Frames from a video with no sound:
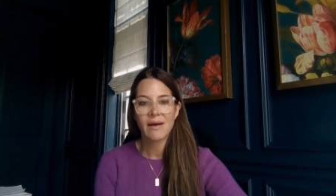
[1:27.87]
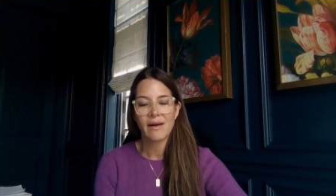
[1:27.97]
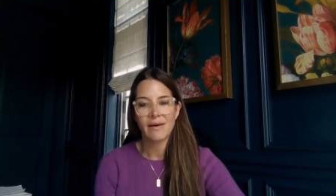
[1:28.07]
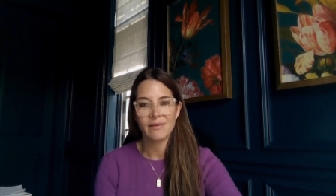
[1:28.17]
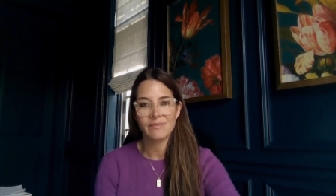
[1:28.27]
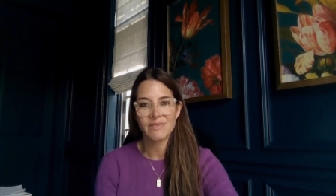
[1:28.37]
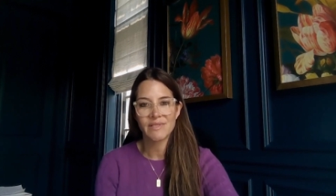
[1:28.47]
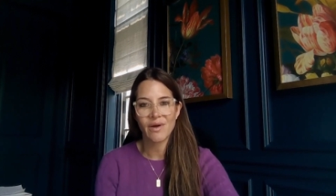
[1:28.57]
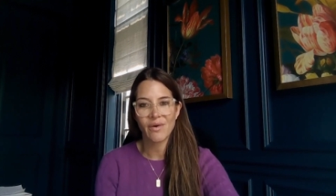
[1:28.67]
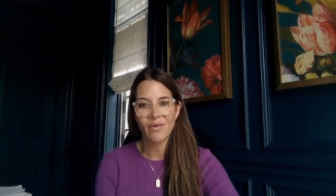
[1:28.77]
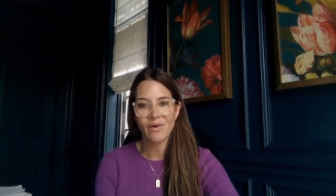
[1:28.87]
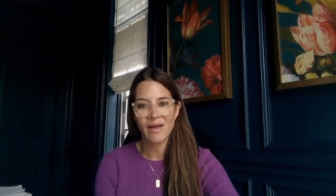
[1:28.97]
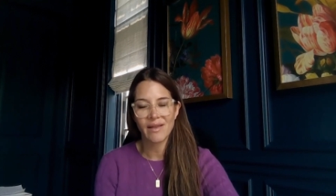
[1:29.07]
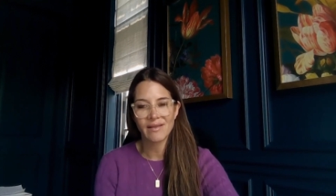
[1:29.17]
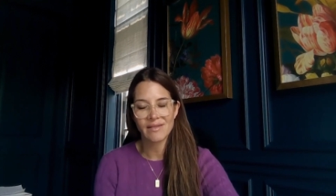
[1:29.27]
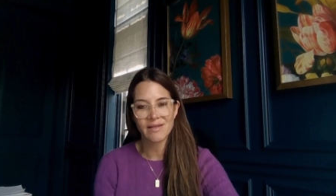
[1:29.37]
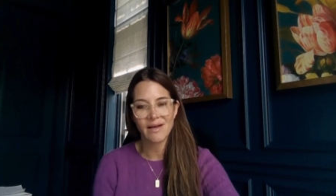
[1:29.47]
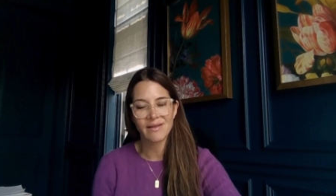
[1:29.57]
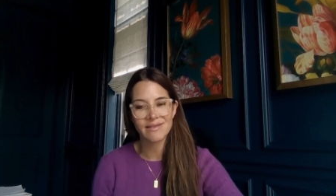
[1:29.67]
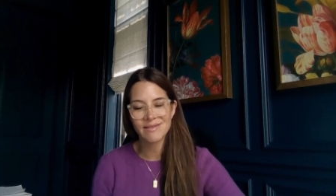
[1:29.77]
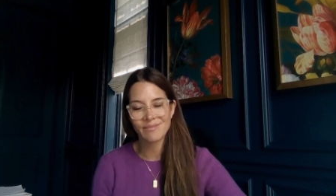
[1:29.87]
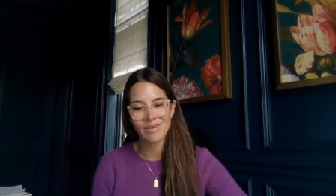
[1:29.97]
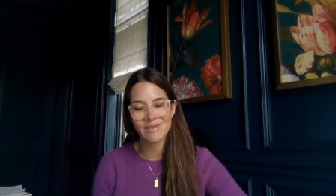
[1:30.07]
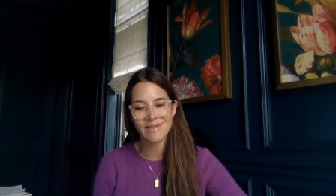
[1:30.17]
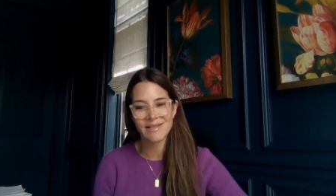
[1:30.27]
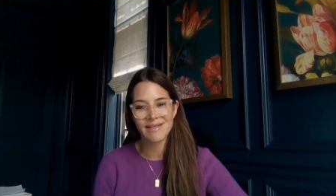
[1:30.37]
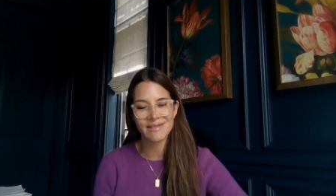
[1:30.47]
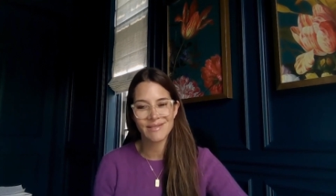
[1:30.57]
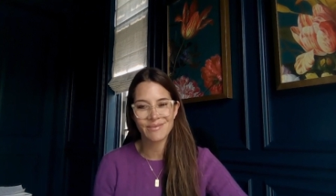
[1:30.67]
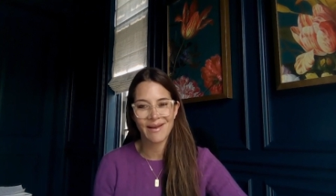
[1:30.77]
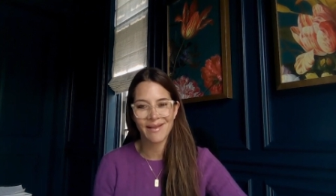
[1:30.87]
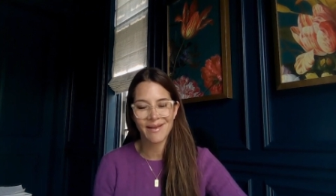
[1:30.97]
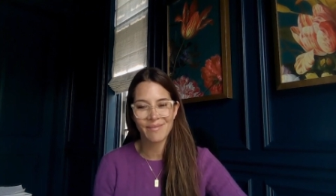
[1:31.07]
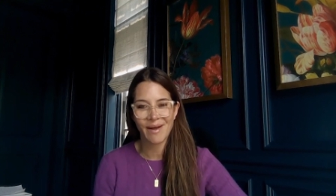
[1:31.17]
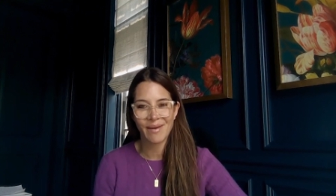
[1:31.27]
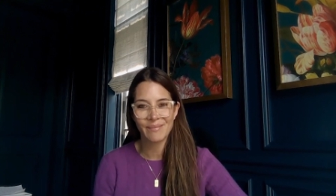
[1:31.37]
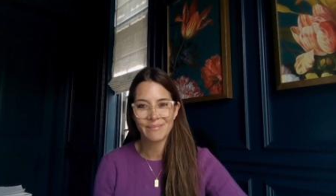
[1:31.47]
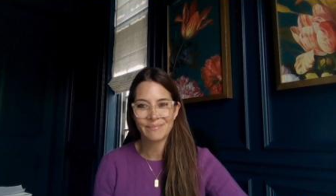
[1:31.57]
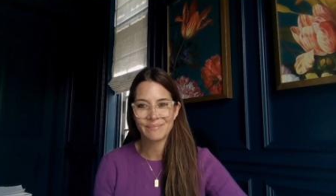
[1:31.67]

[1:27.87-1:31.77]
um, so I think that's kind of the simplest and easiest way to think about it.